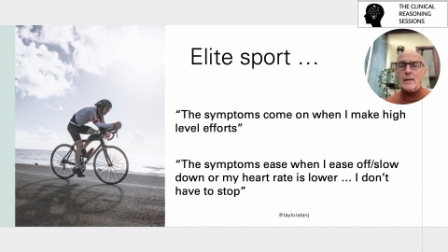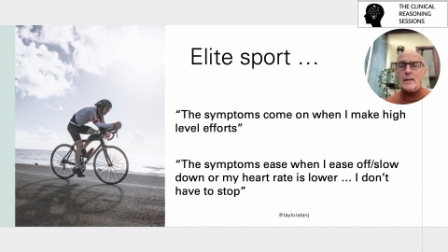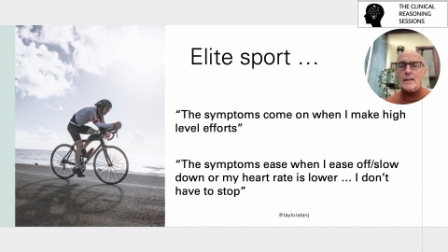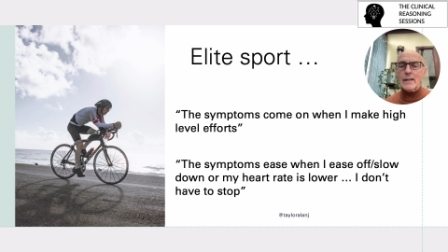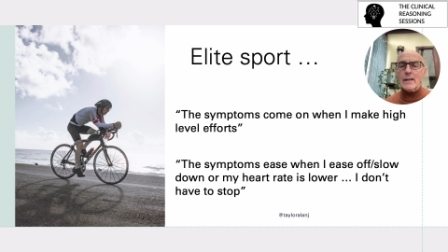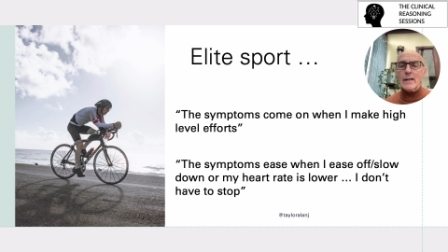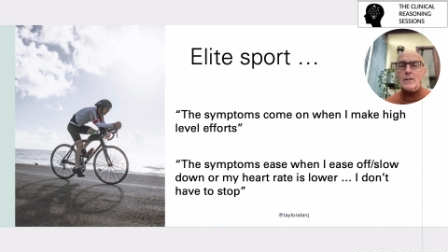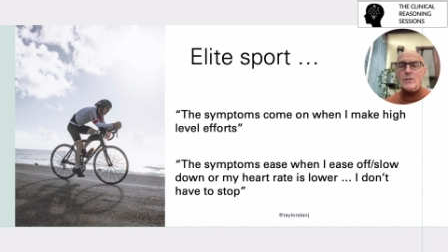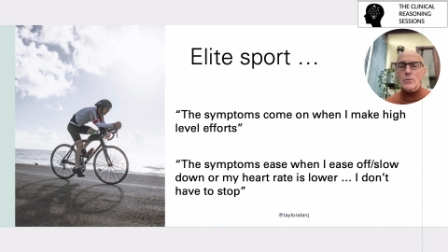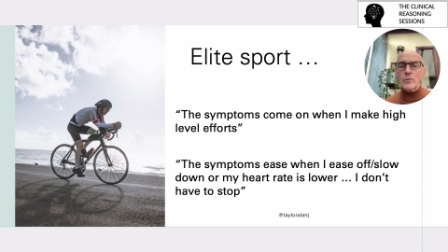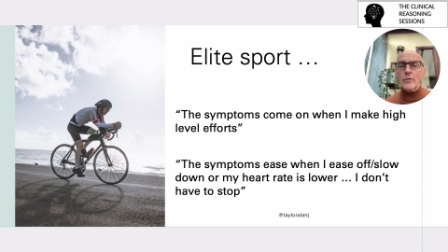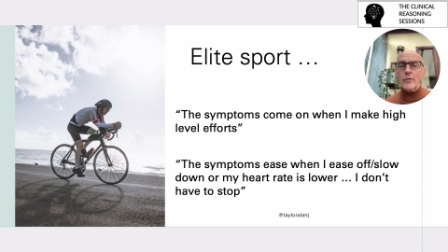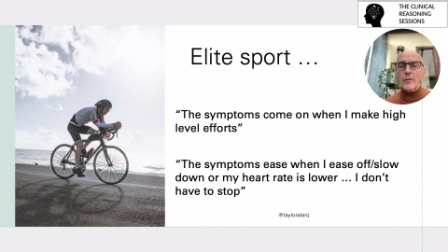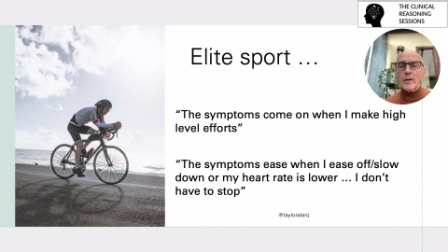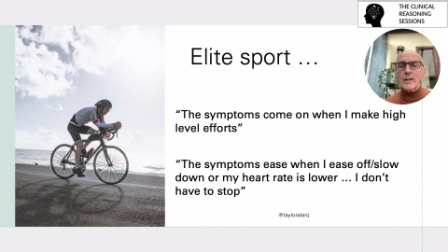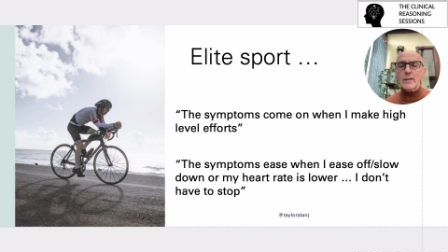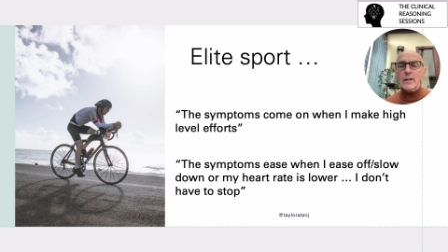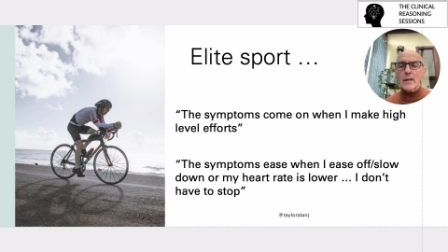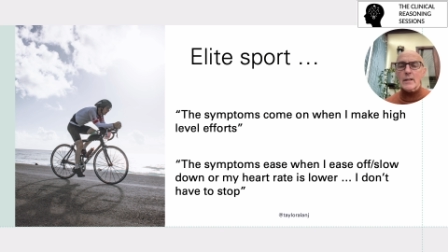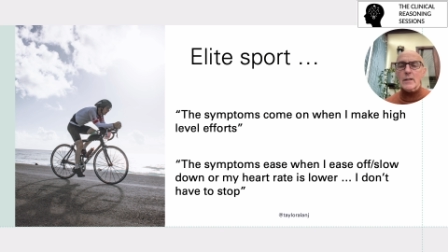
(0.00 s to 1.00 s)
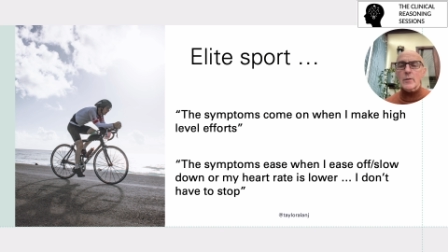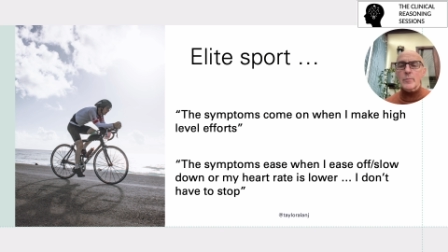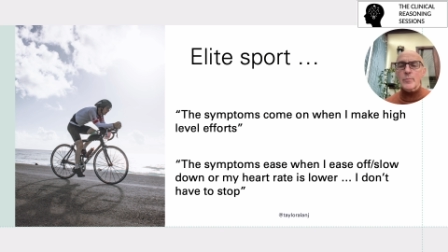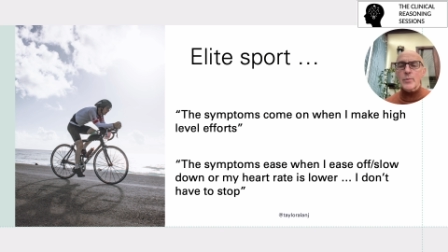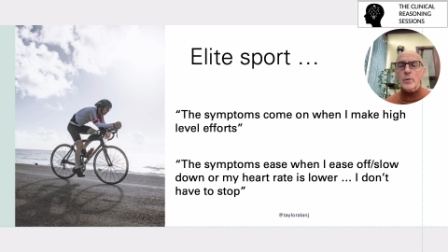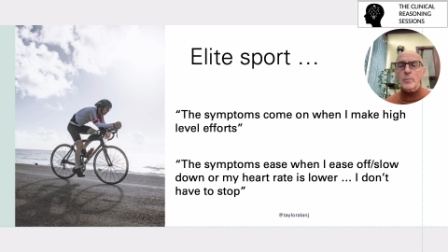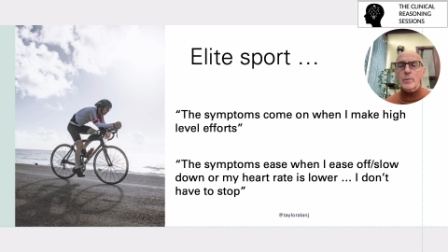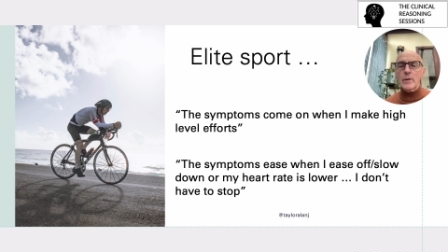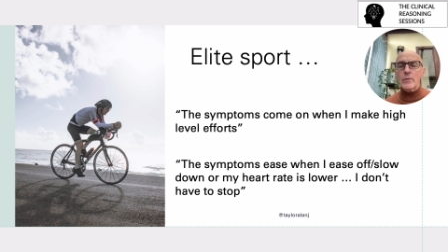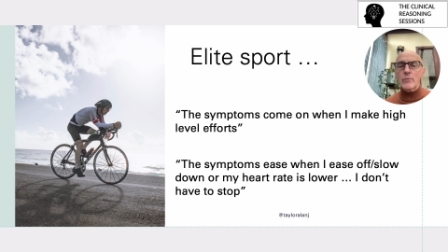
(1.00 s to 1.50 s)
and in actual fact I could
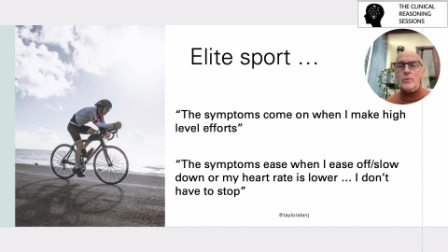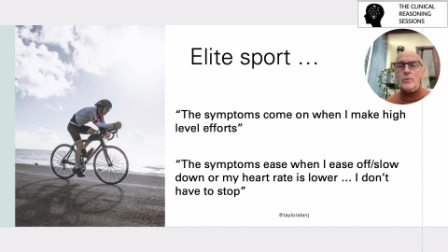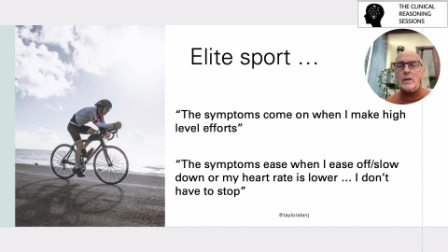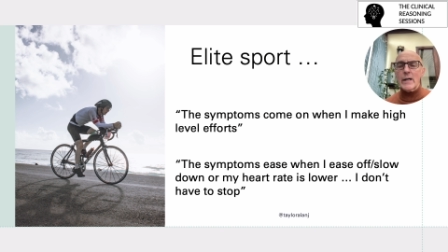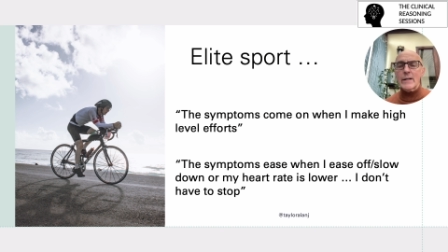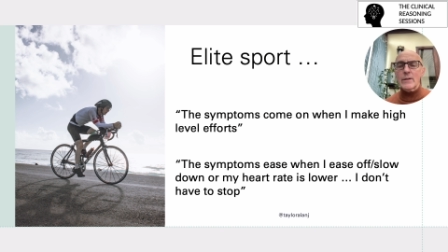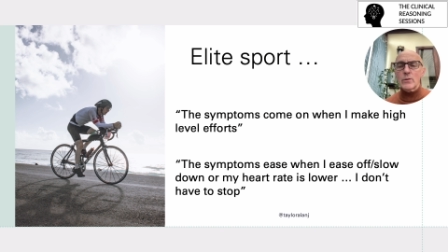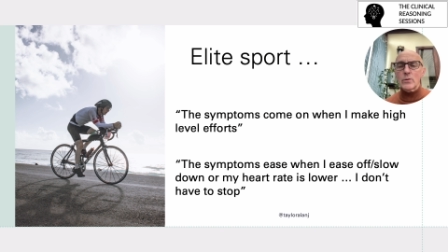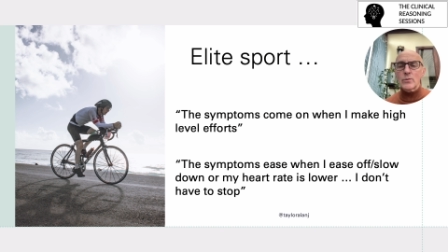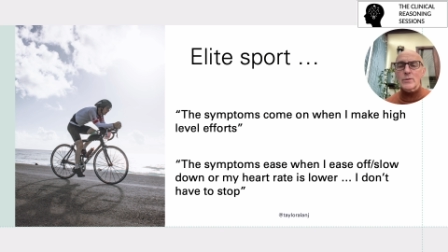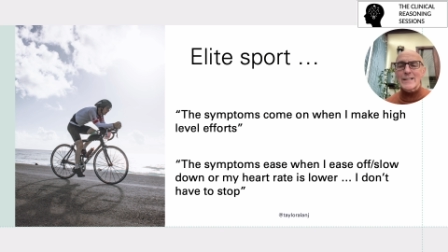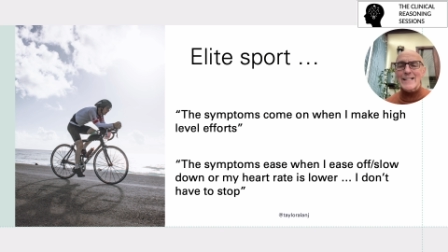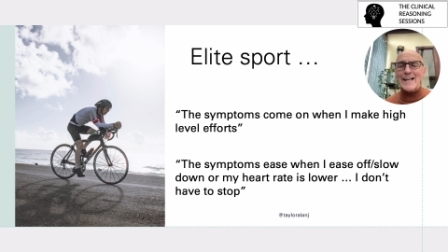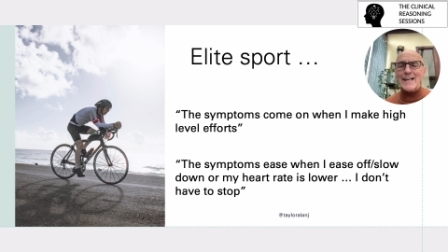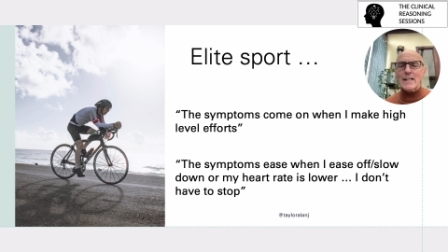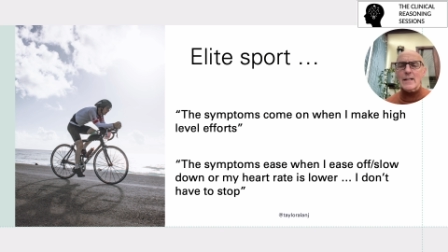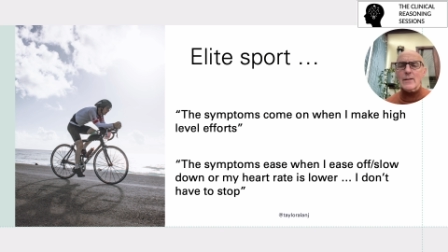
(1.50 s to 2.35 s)
probably ride all day